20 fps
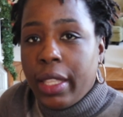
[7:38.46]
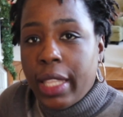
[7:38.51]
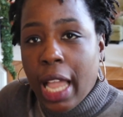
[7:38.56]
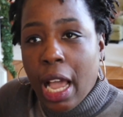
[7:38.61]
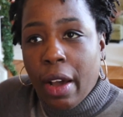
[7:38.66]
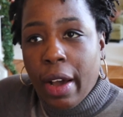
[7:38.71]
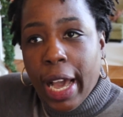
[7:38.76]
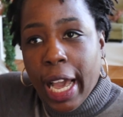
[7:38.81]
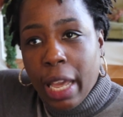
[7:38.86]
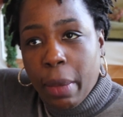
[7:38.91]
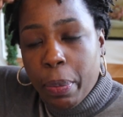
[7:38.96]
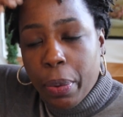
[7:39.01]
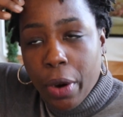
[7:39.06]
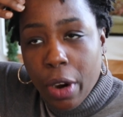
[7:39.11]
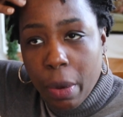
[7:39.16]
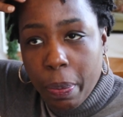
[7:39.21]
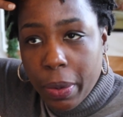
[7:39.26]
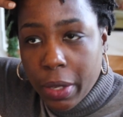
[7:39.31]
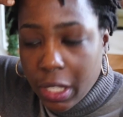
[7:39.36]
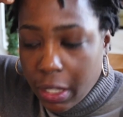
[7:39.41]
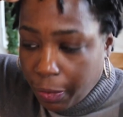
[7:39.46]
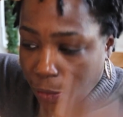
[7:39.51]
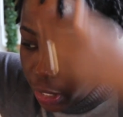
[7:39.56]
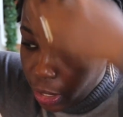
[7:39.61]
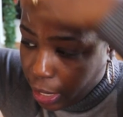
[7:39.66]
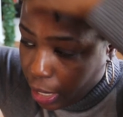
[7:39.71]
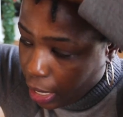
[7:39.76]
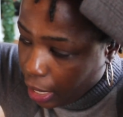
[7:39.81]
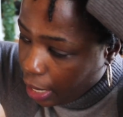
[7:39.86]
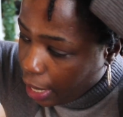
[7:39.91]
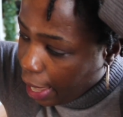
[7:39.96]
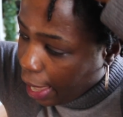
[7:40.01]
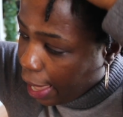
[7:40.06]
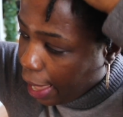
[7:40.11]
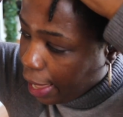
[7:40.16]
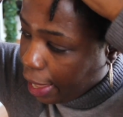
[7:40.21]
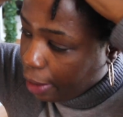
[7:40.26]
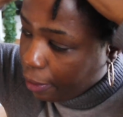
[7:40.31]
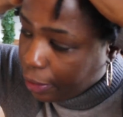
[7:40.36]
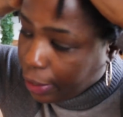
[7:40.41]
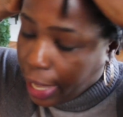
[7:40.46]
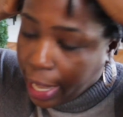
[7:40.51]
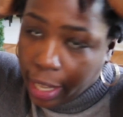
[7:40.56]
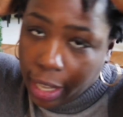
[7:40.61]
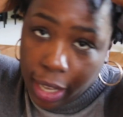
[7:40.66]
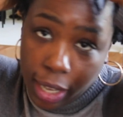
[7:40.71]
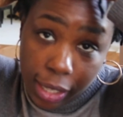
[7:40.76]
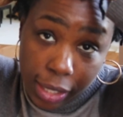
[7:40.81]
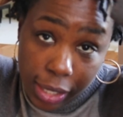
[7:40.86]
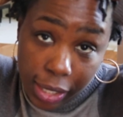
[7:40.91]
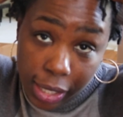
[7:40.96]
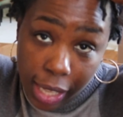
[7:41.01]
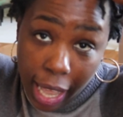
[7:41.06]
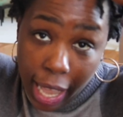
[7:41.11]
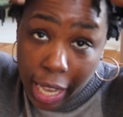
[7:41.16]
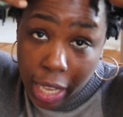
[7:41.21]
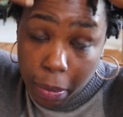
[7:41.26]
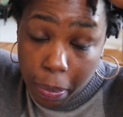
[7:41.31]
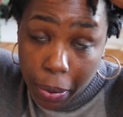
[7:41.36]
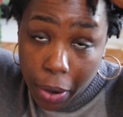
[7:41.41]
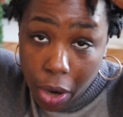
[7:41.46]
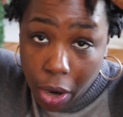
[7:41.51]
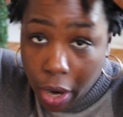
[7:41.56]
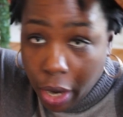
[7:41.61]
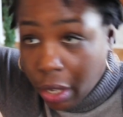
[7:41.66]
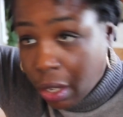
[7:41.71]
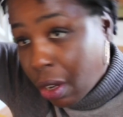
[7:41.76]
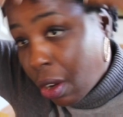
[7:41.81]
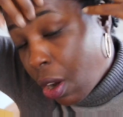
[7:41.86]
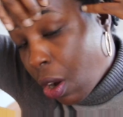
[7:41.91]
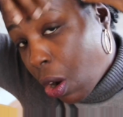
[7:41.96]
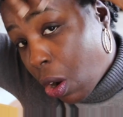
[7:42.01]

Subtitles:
Now, I purposefully have like a side part